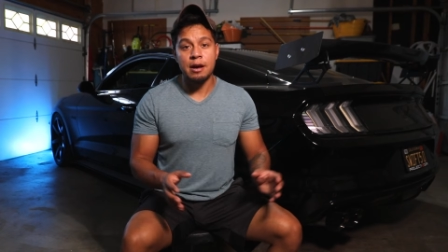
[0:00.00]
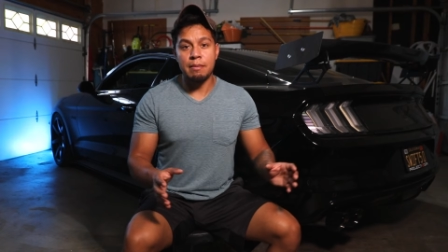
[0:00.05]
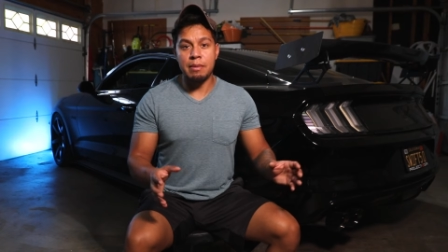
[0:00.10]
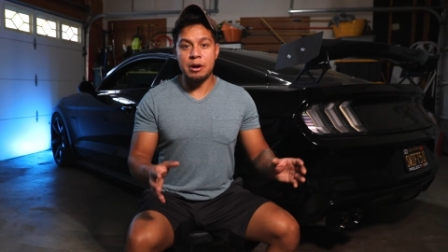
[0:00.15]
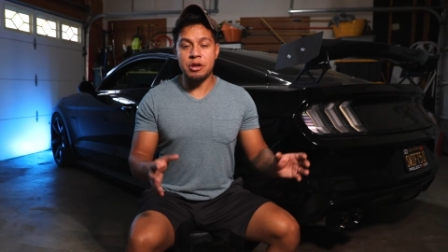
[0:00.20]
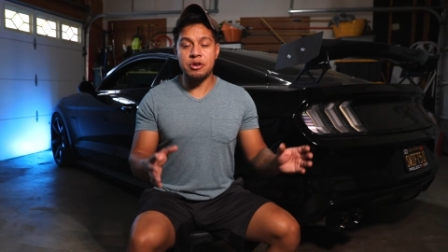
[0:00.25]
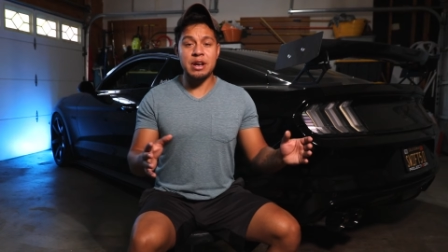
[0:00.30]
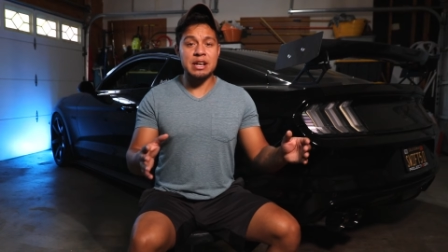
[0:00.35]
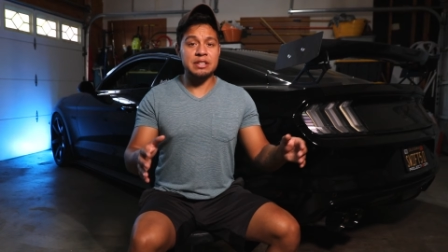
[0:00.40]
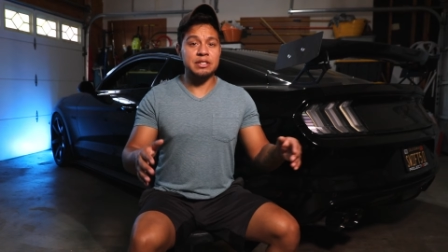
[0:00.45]

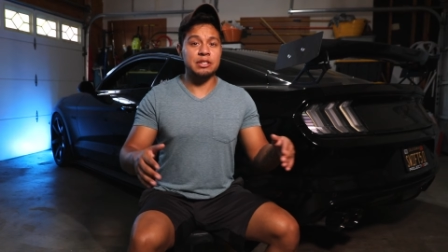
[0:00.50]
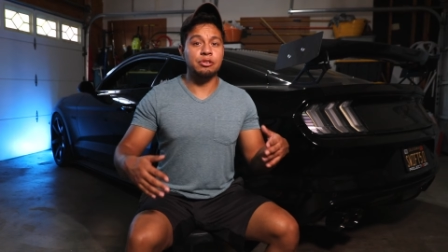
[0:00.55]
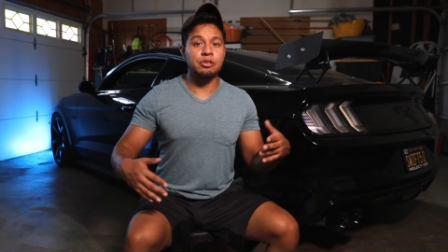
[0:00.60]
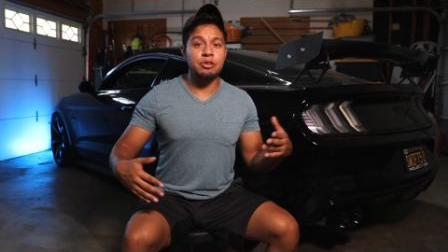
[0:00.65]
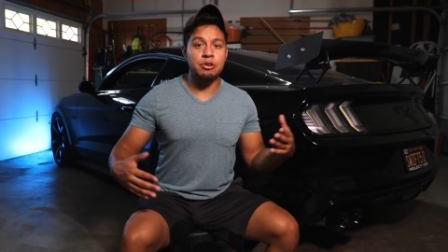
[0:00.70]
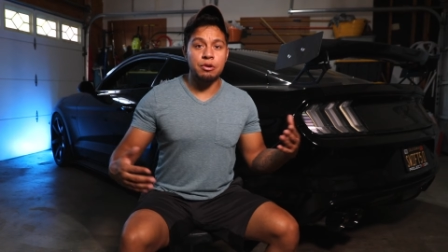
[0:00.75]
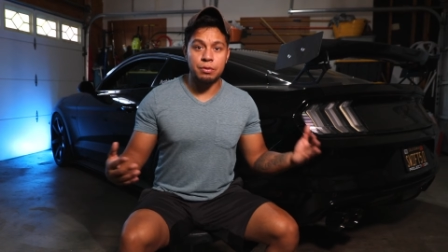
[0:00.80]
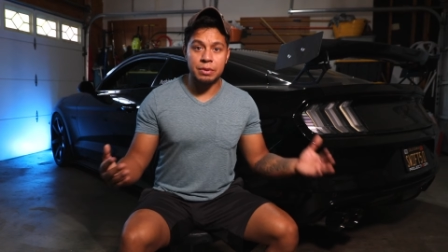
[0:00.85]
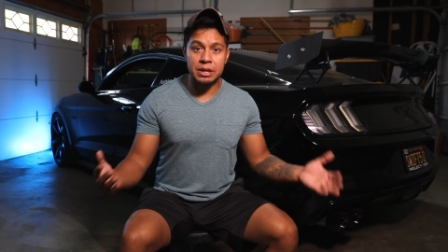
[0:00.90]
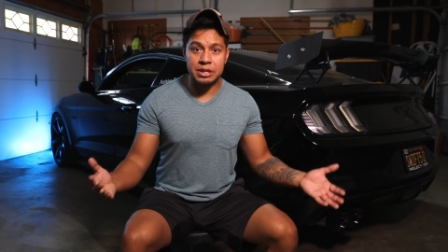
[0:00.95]
But you guys can do
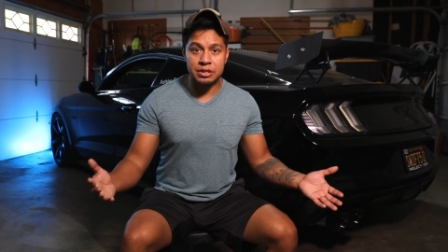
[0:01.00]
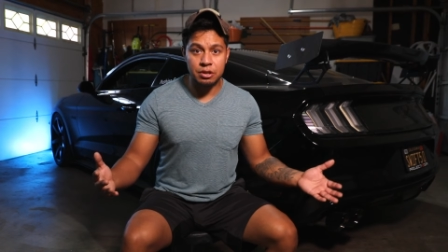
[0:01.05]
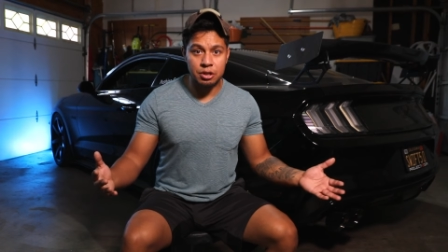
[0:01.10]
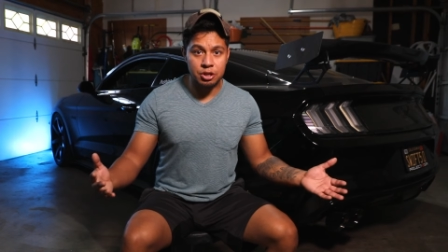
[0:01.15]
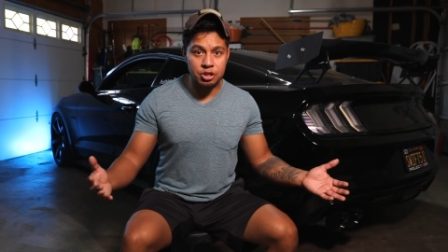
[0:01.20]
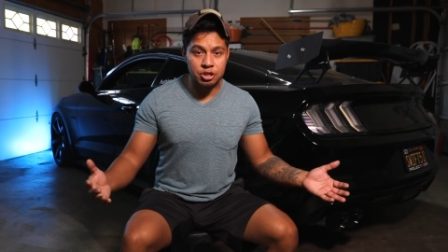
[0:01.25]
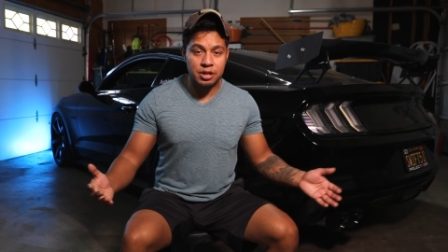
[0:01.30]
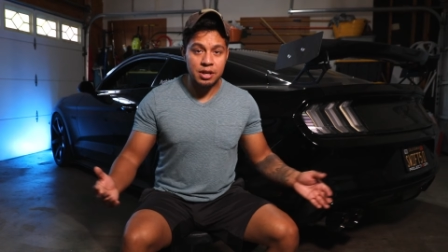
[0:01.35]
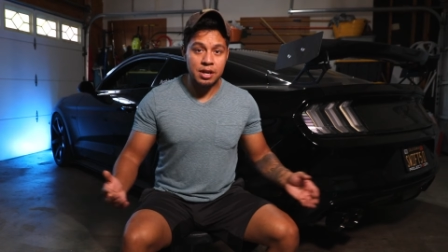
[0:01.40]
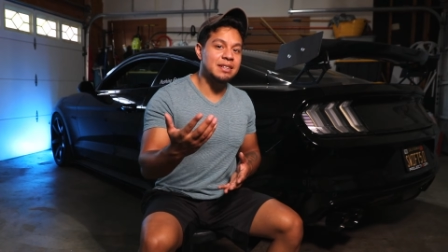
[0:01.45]
your
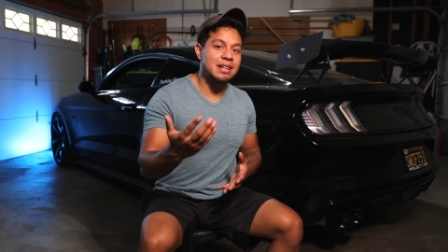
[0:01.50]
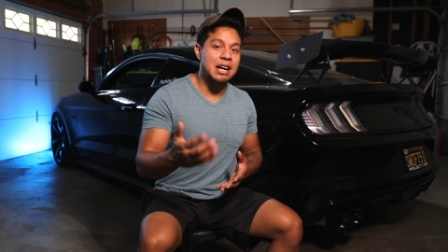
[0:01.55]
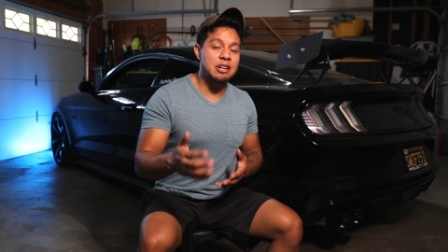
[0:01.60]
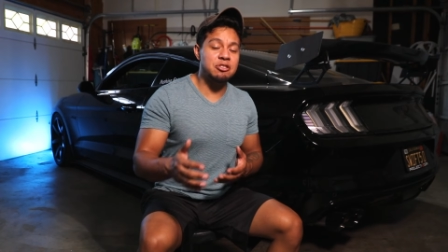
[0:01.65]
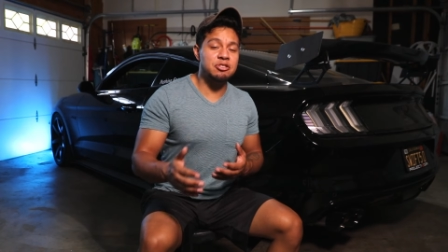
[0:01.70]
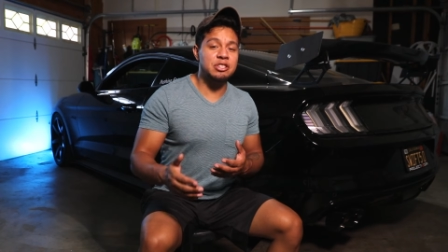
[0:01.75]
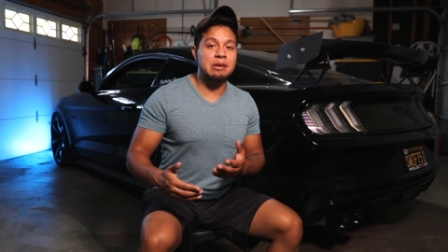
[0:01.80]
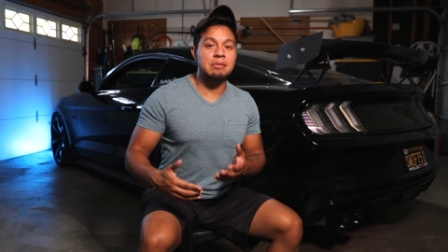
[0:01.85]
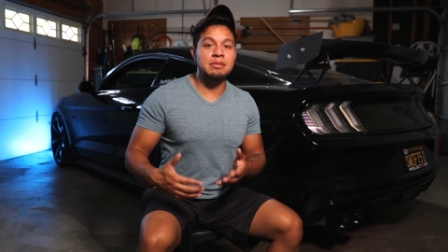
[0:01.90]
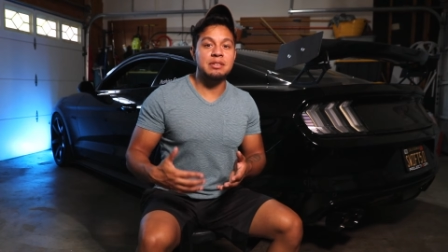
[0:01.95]
research. I
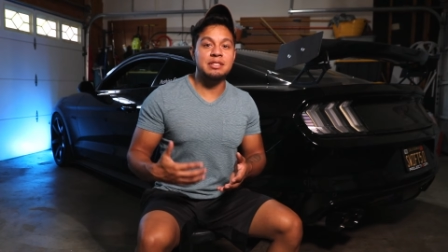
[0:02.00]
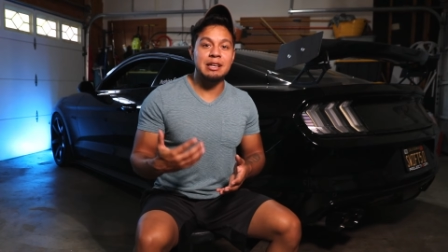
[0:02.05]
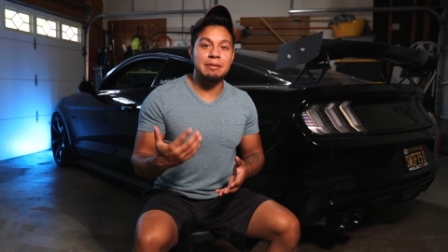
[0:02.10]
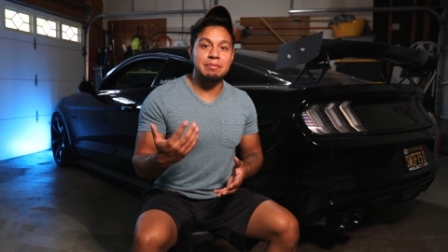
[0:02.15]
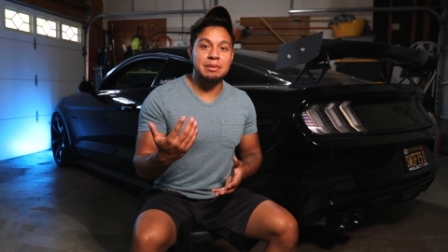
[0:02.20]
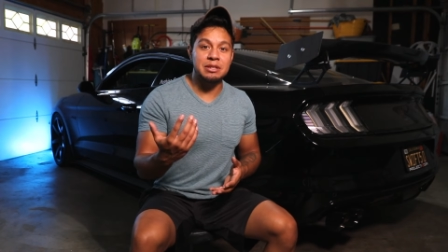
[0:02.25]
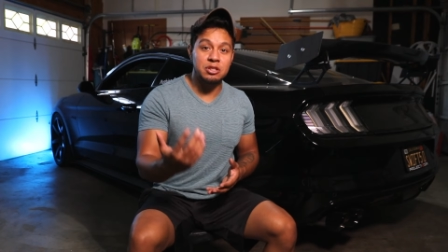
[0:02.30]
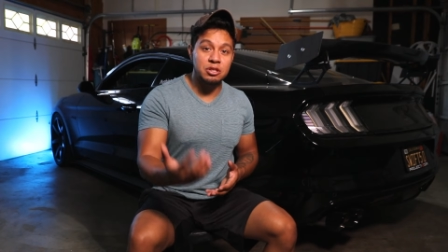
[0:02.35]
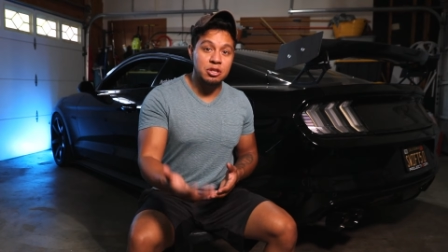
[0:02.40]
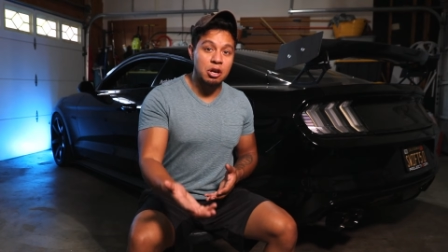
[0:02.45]
just gave you a
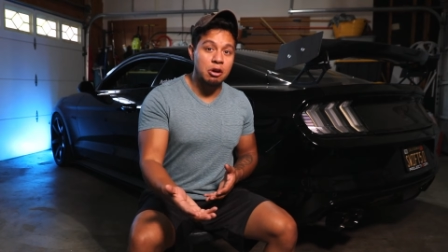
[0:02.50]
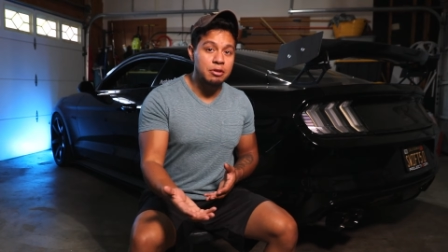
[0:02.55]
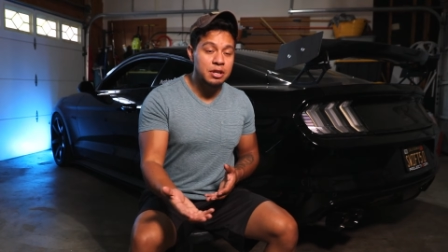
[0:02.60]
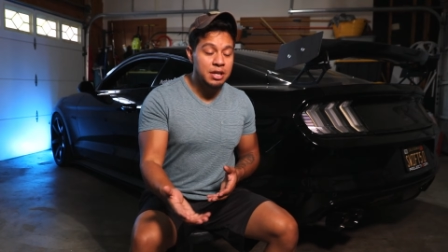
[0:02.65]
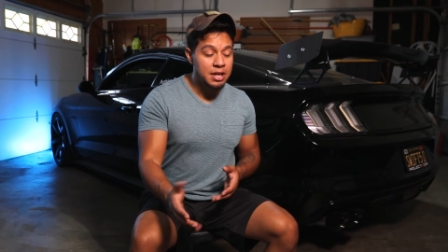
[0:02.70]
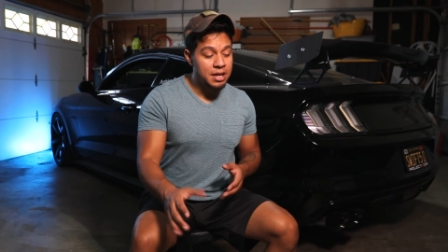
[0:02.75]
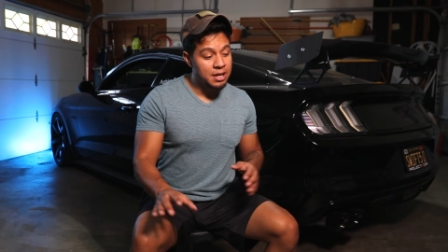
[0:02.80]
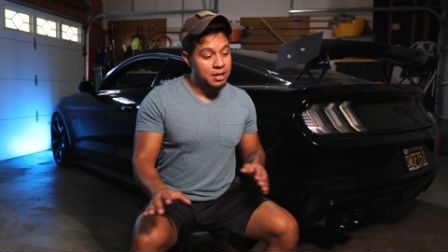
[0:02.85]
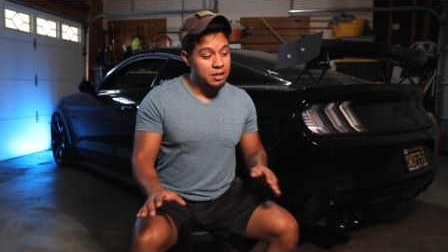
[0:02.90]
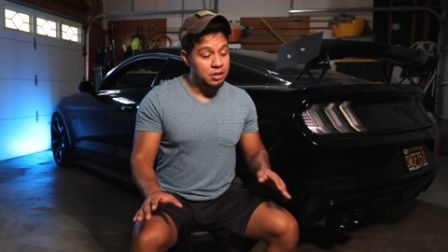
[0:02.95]
stepping stone